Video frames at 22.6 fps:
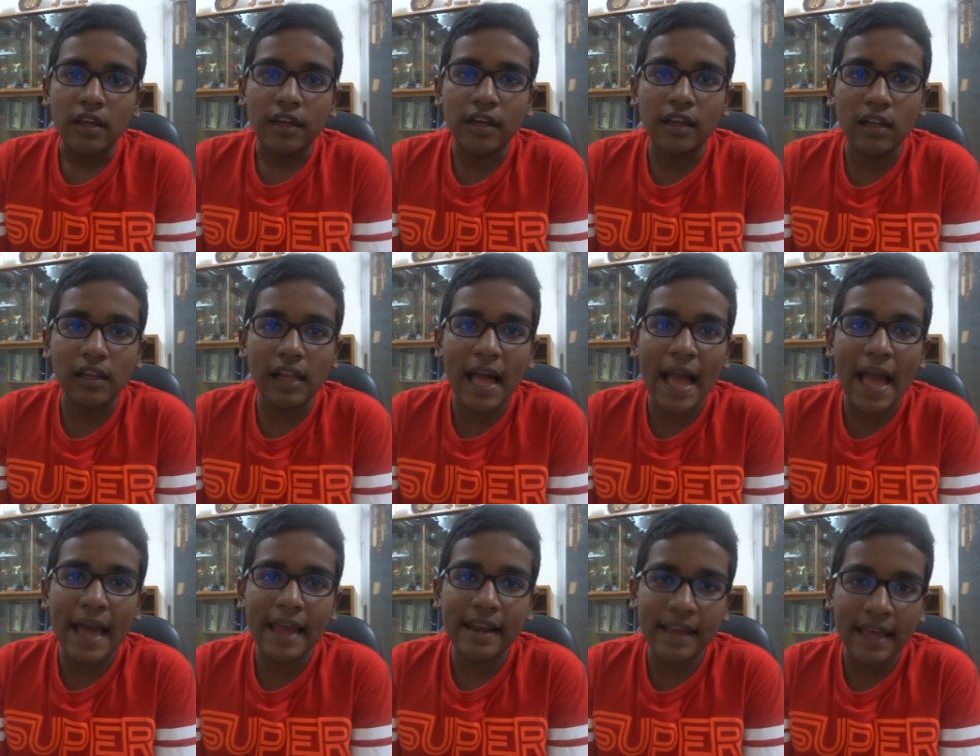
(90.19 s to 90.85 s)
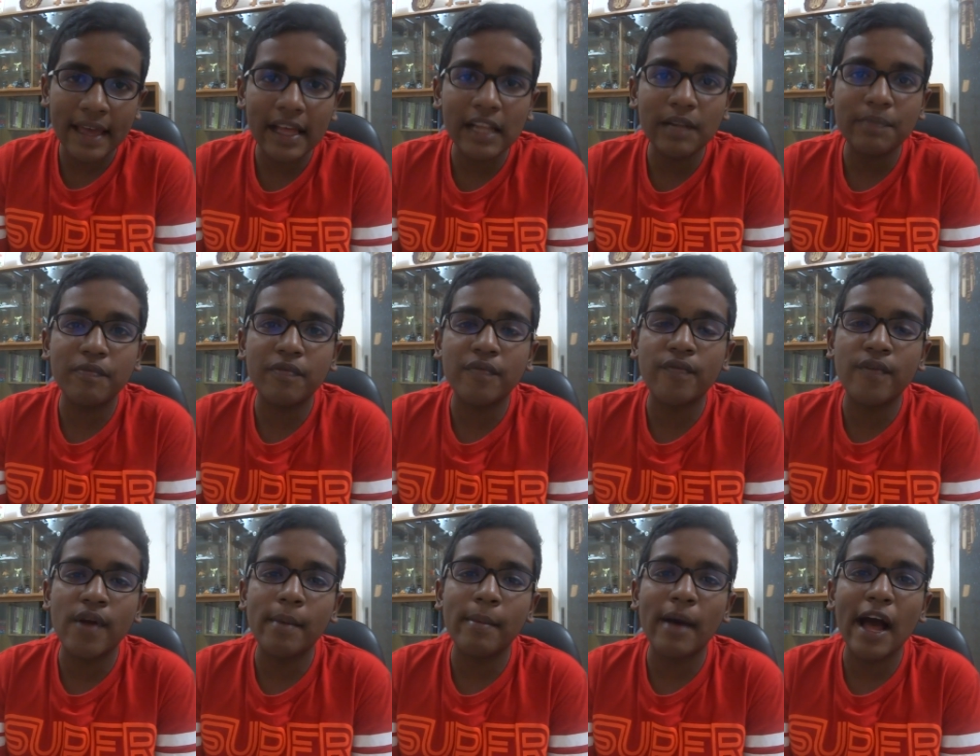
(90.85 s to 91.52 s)
and help
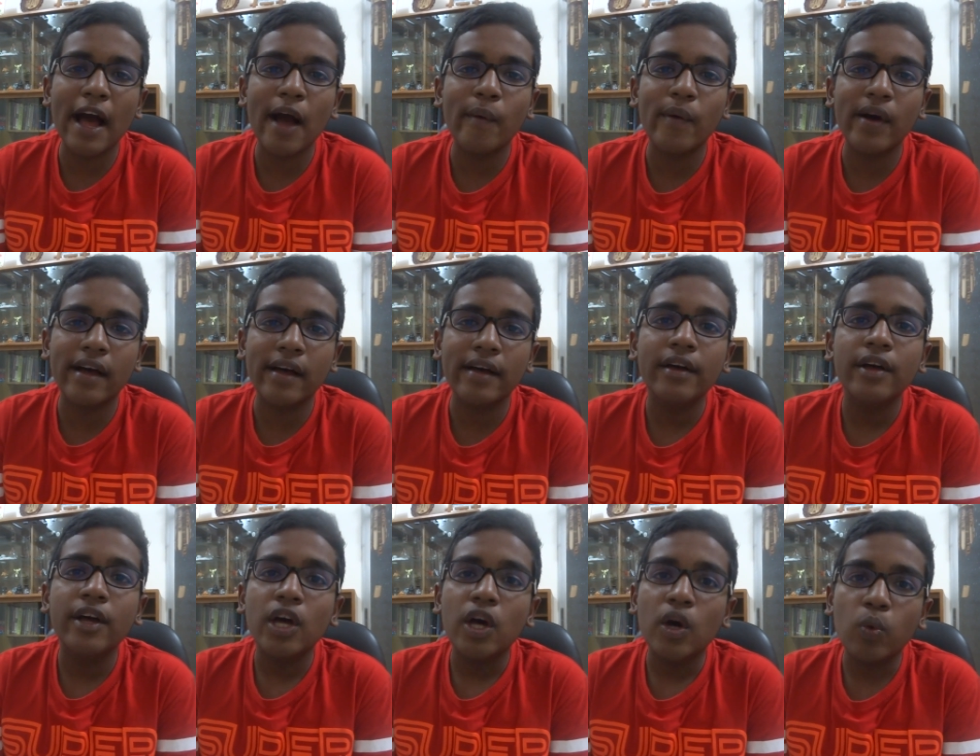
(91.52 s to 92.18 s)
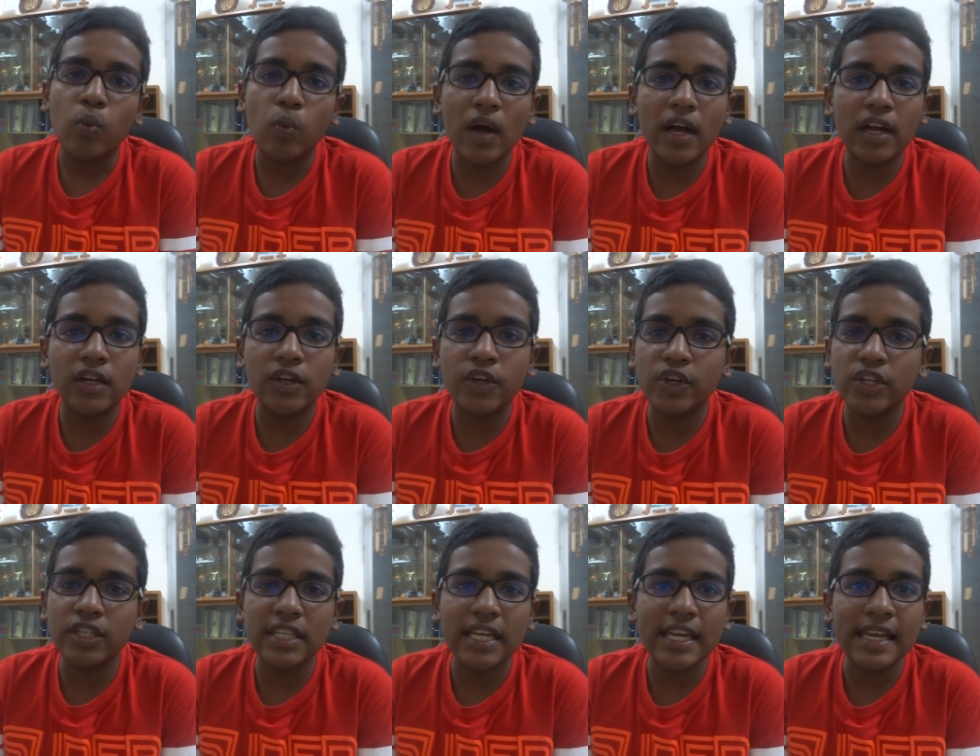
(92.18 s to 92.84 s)
from our
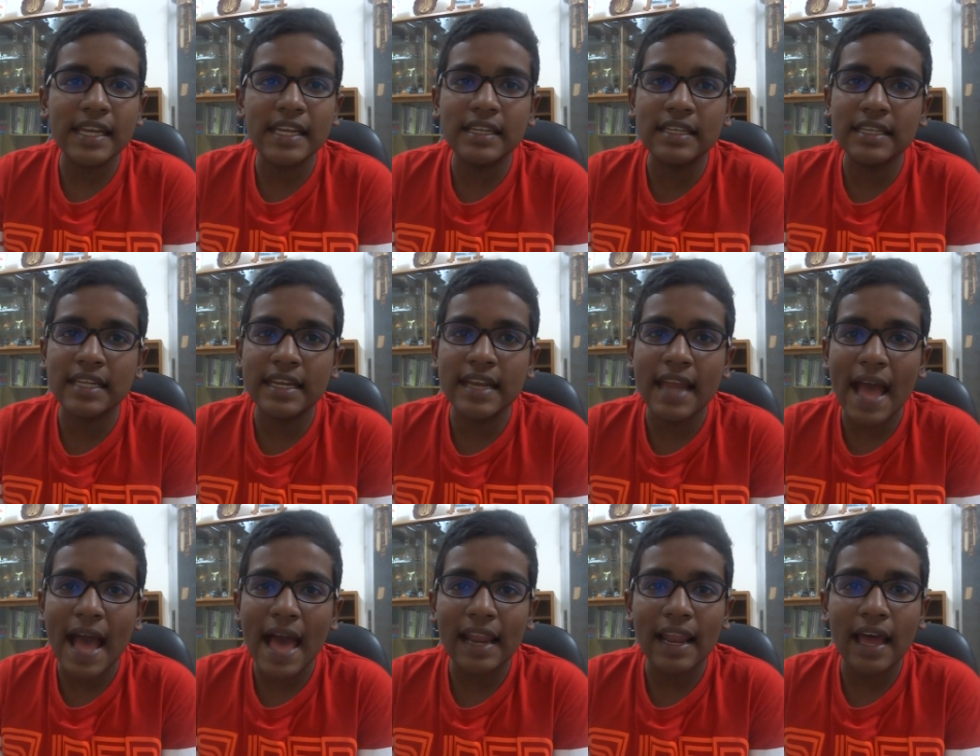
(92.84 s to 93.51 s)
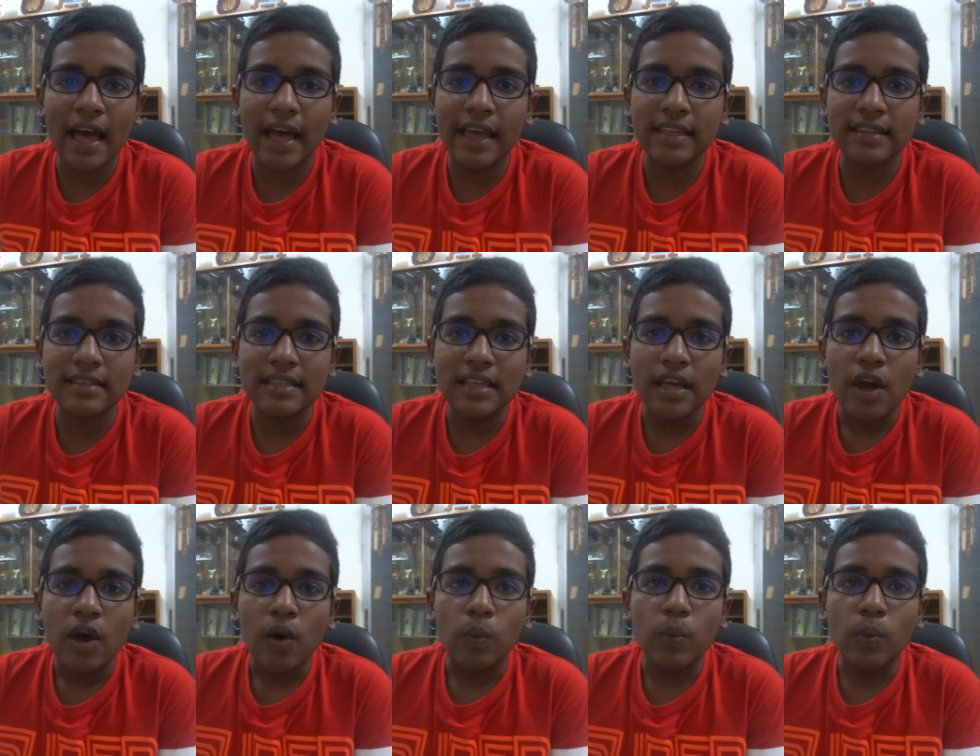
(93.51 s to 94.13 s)
good Indian allies,